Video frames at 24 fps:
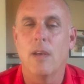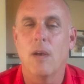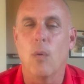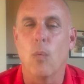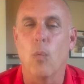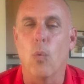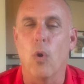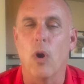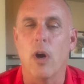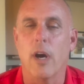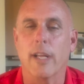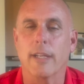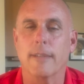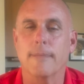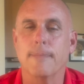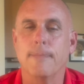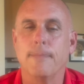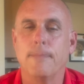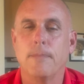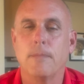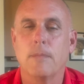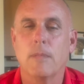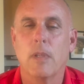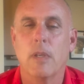One,
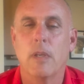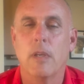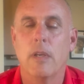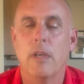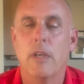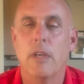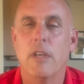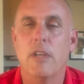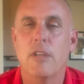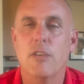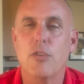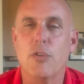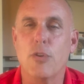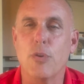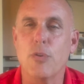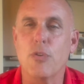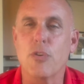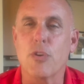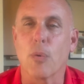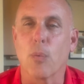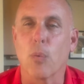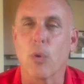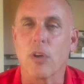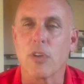
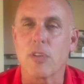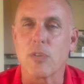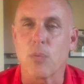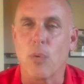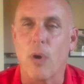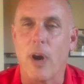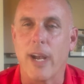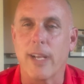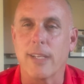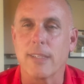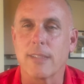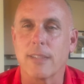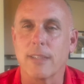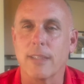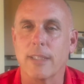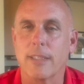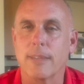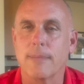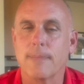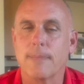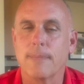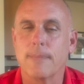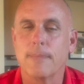choose your words wisely.